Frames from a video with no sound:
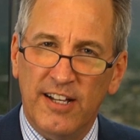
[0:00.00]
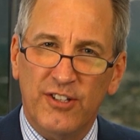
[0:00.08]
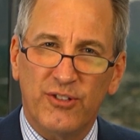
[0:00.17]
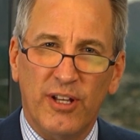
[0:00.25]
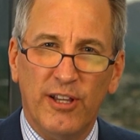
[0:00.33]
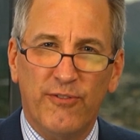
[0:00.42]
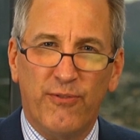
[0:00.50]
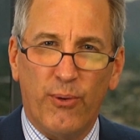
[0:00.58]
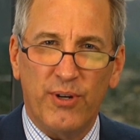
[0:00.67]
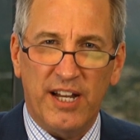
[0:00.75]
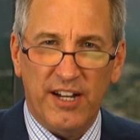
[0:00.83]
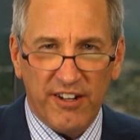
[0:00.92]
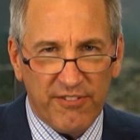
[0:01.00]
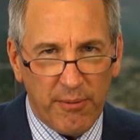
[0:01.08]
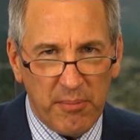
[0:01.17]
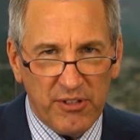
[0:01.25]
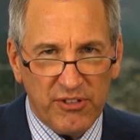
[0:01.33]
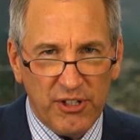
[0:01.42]
So I look forward to hearing
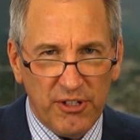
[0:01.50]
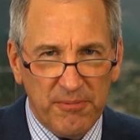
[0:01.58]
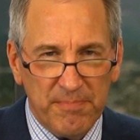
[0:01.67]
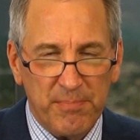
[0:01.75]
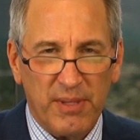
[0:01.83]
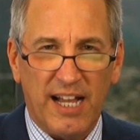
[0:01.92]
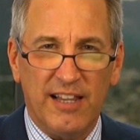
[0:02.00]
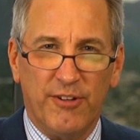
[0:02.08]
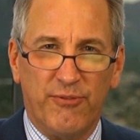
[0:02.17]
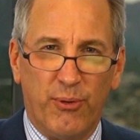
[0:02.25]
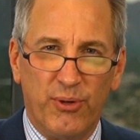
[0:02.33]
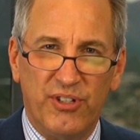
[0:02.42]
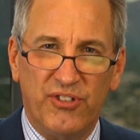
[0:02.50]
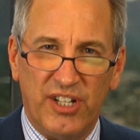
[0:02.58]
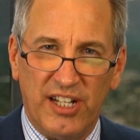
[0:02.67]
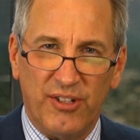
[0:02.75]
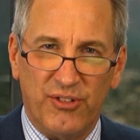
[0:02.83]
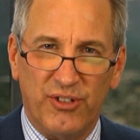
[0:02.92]
from you soon. I look forward to
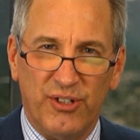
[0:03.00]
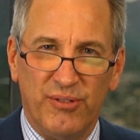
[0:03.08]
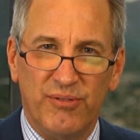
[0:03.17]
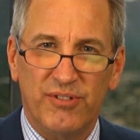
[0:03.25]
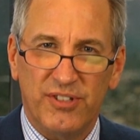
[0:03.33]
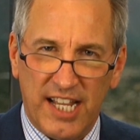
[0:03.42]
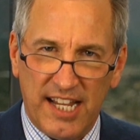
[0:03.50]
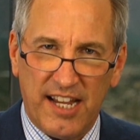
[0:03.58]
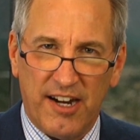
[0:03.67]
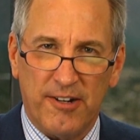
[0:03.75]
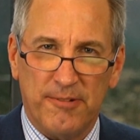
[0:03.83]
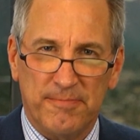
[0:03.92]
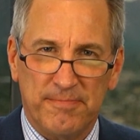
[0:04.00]
seeing you soon. Take care.